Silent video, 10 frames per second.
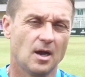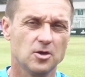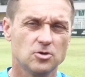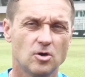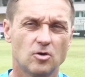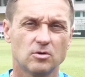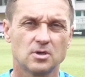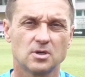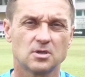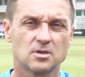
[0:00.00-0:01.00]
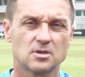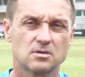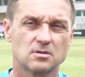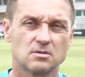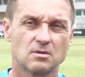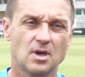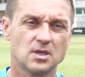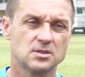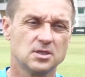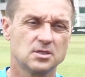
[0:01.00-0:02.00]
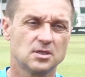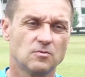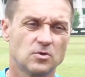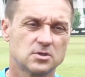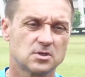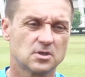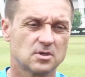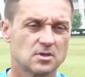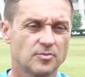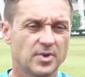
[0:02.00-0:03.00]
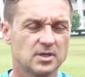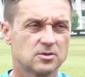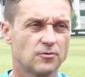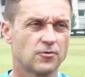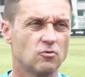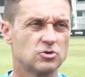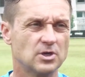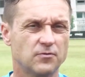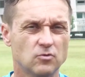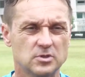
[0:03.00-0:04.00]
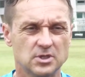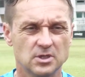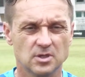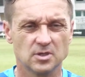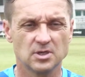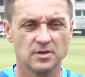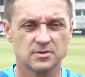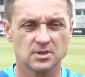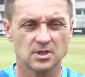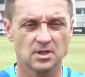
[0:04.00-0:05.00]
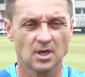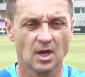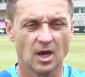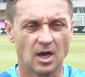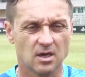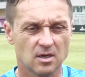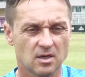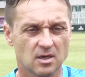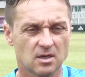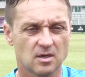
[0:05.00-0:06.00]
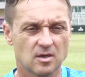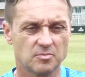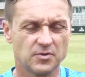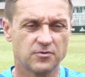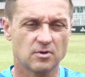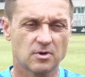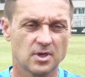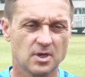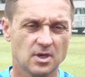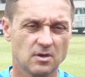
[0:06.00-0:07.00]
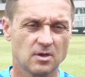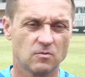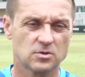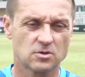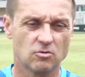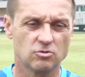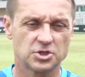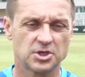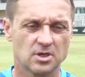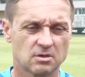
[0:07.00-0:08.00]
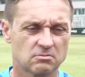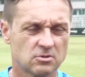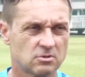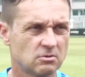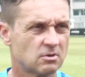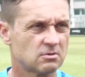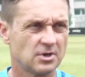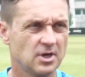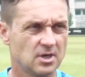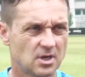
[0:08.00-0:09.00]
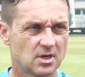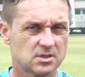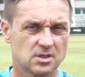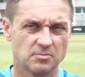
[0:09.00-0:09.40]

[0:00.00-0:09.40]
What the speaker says: You know, last season was the best of Coach Nafuzi in the TFC before he was coach here 2 or 3 years.